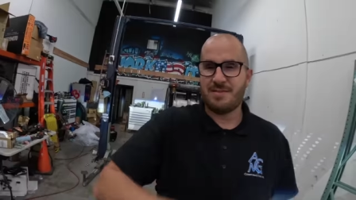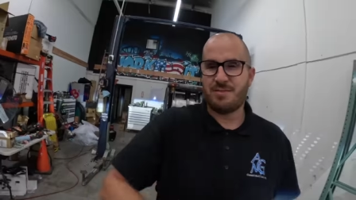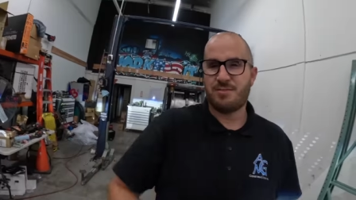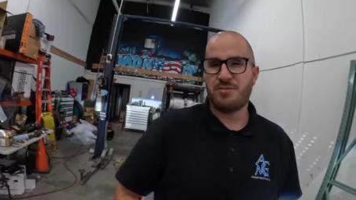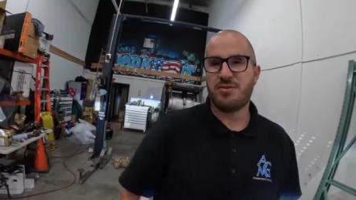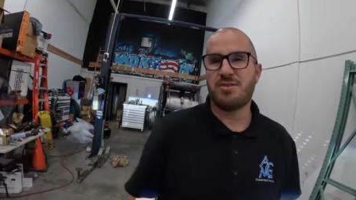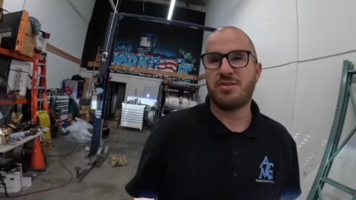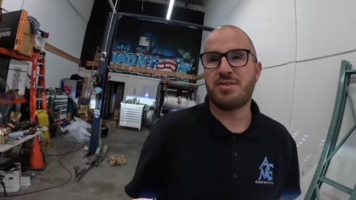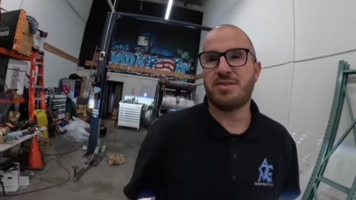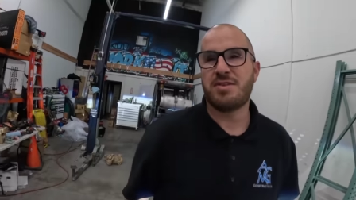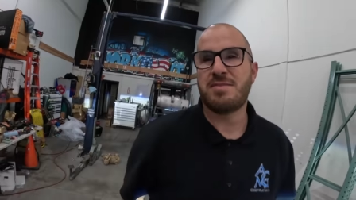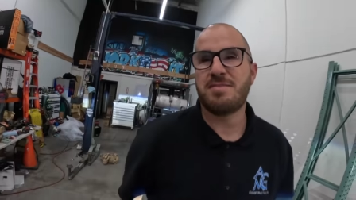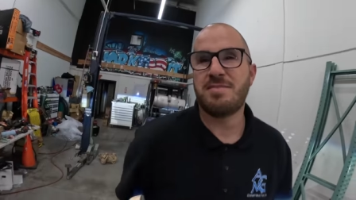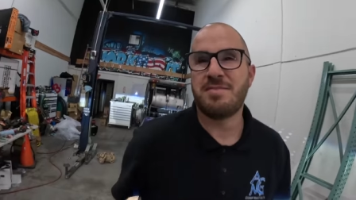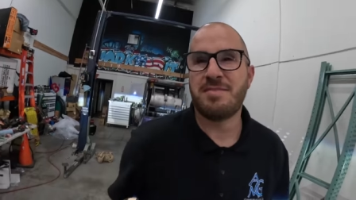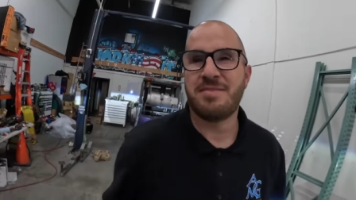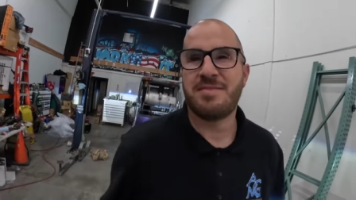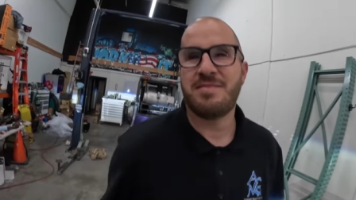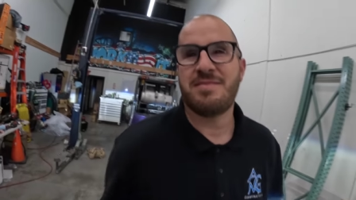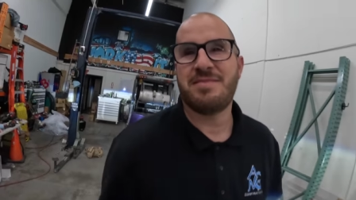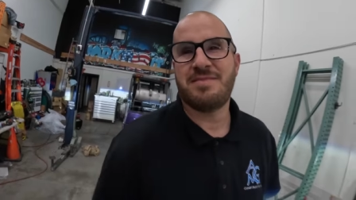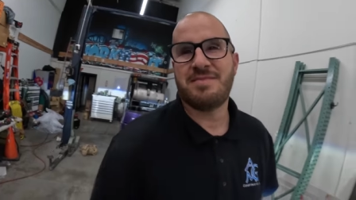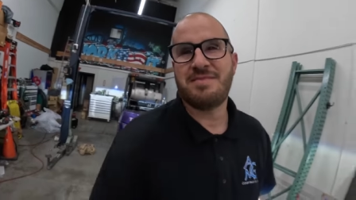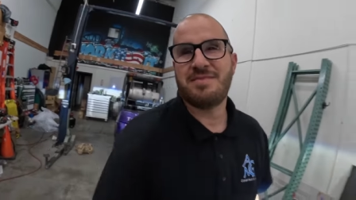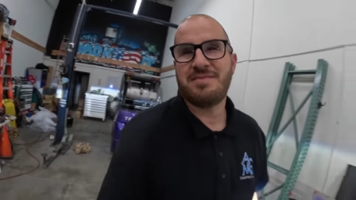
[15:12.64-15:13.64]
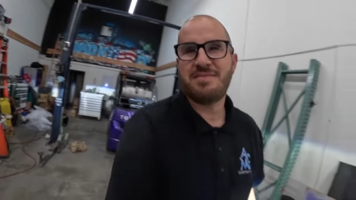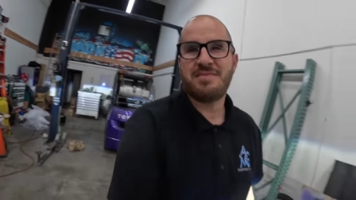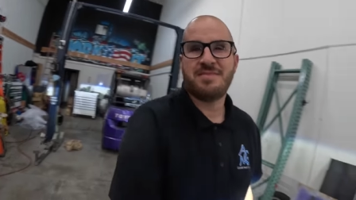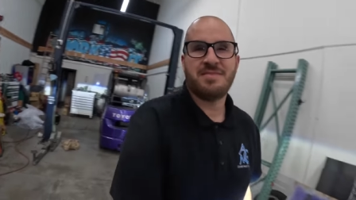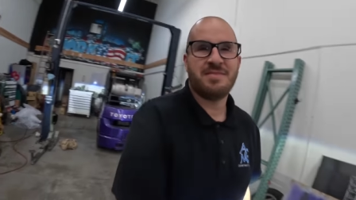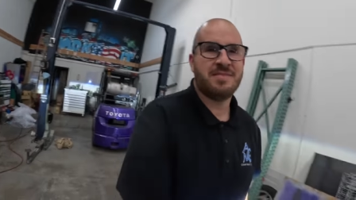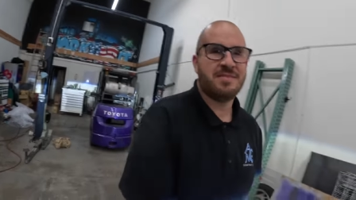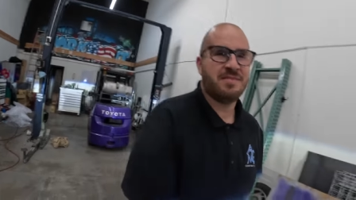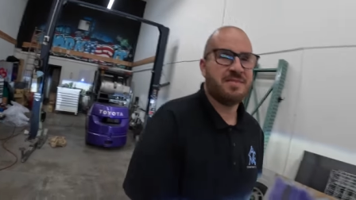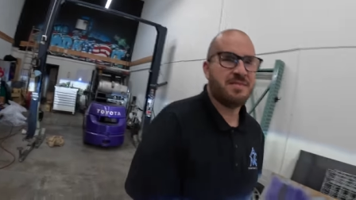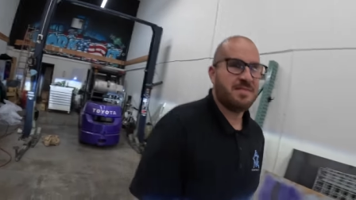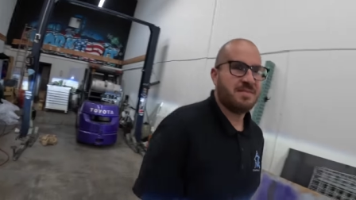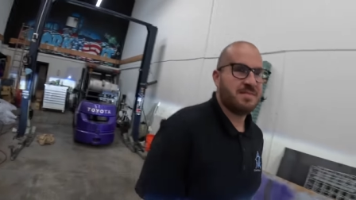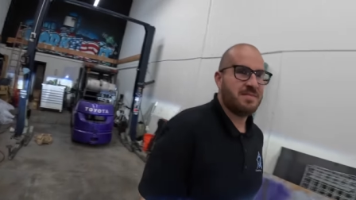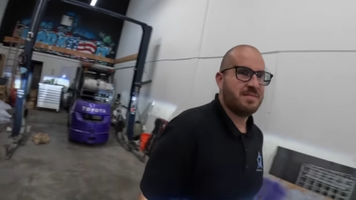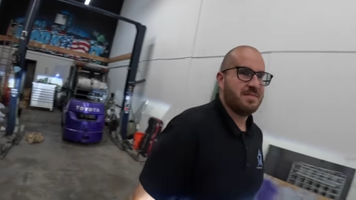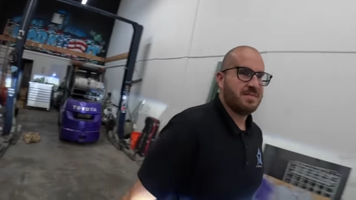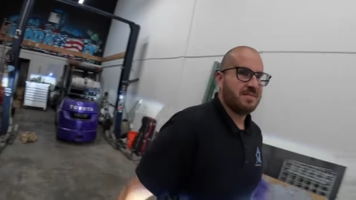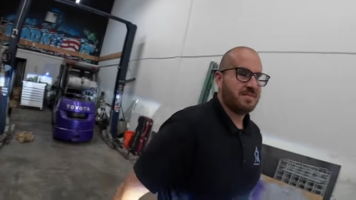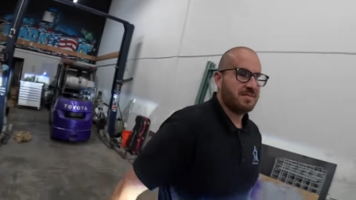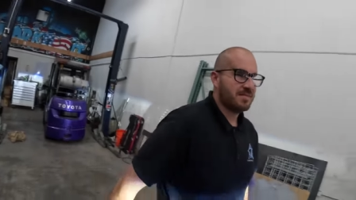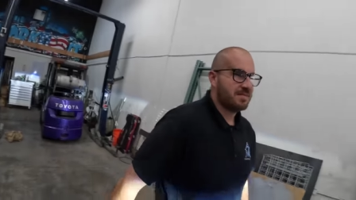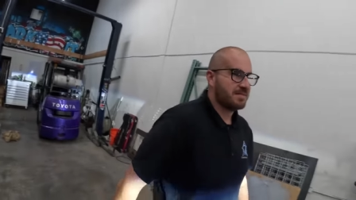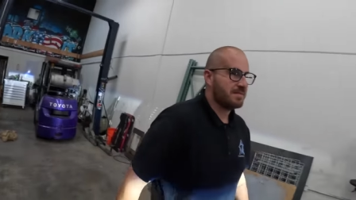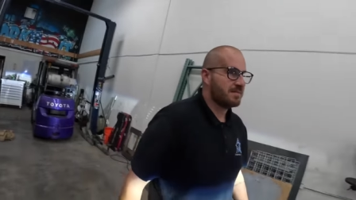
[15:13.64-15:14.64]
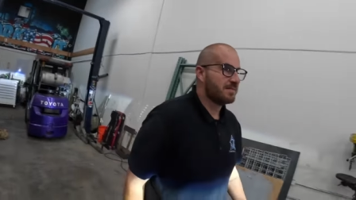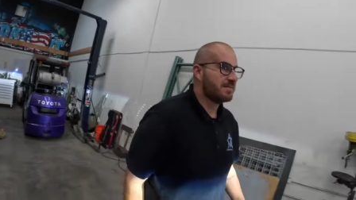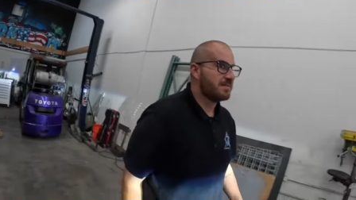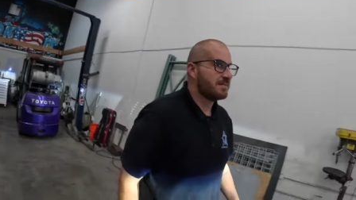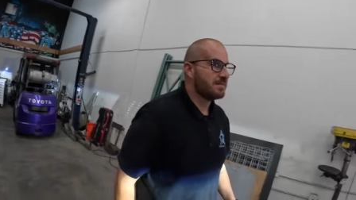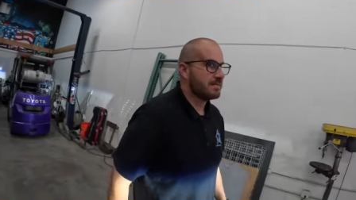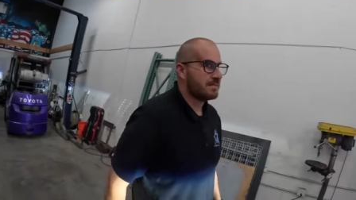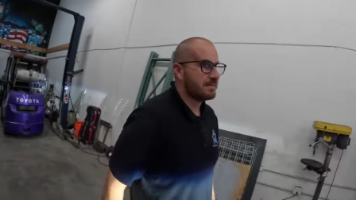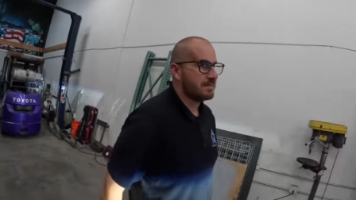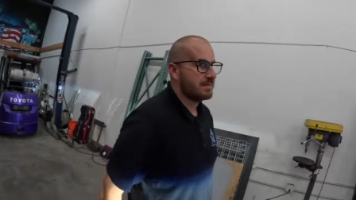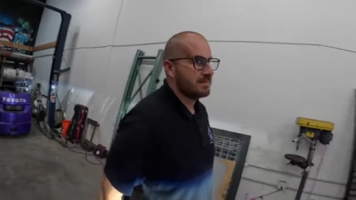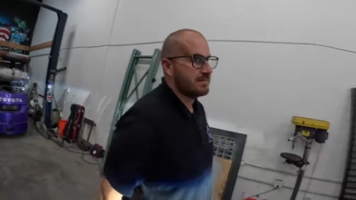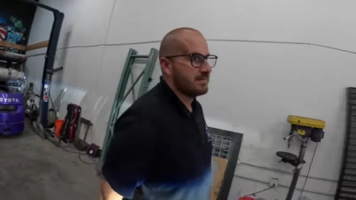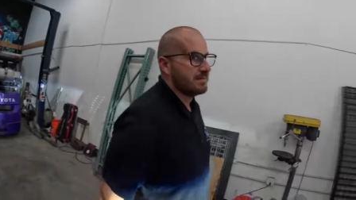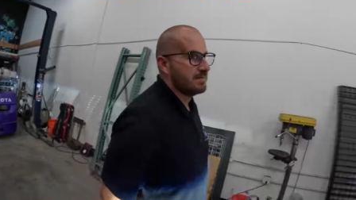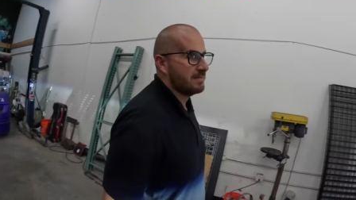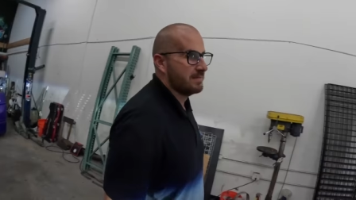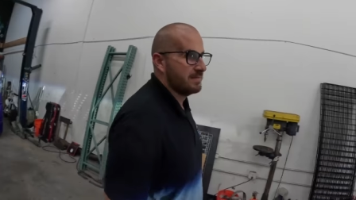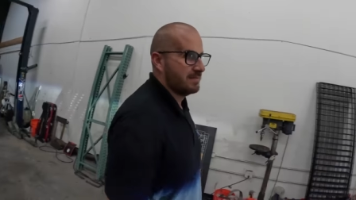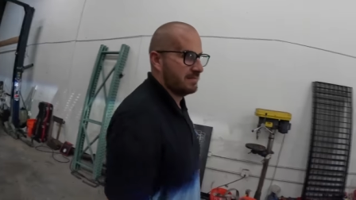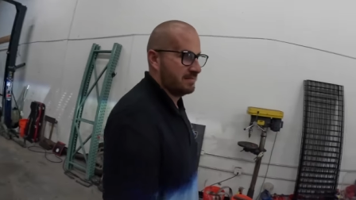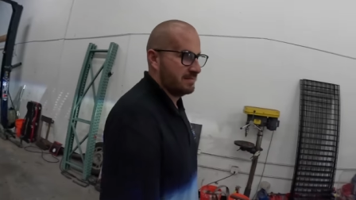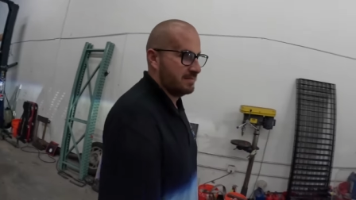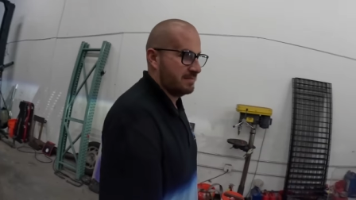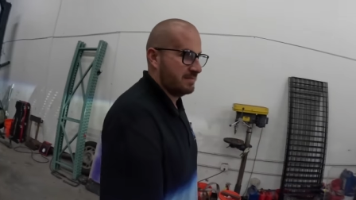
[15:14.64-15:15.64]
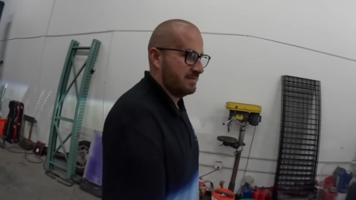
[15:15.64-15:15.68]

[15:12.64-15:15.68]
I'm doing good. How you feeling now that you uh, you sold your truck, man?